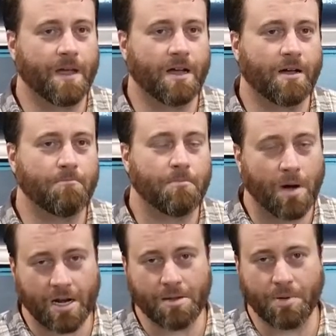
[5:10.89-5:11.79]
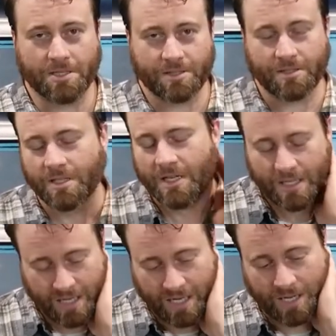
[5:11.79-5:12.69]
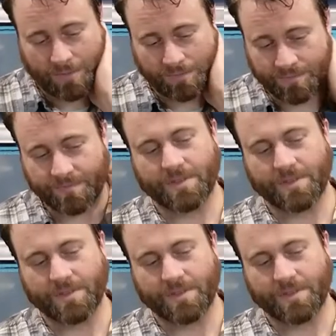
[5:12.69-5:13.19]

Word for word: Um, Monty Bussard, um,